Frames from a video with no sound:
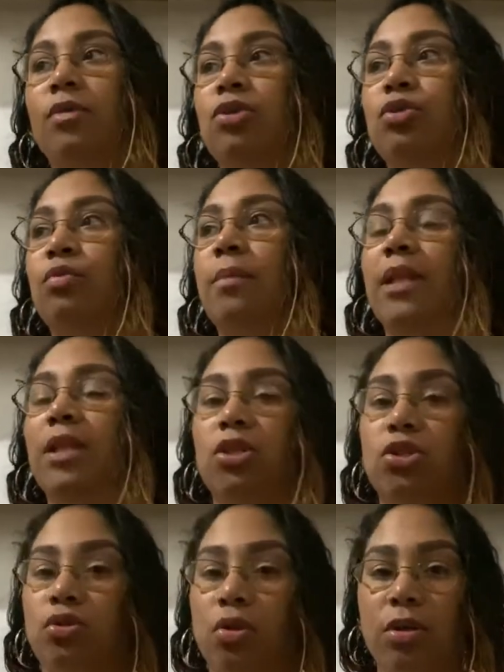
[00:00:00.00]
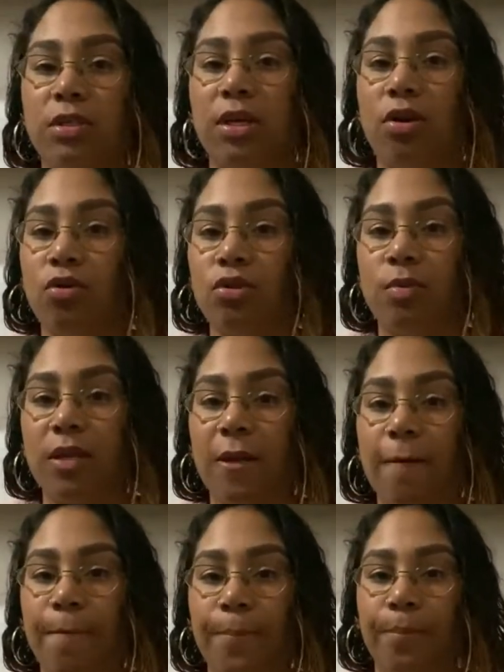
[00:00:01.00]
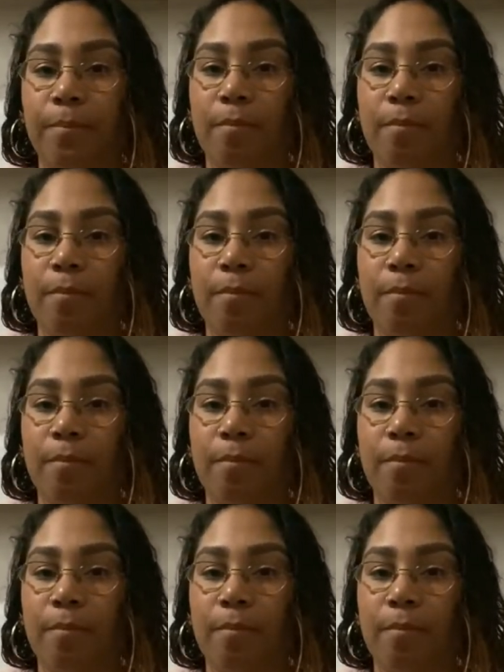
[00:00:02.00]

to make the sauce that goes with it.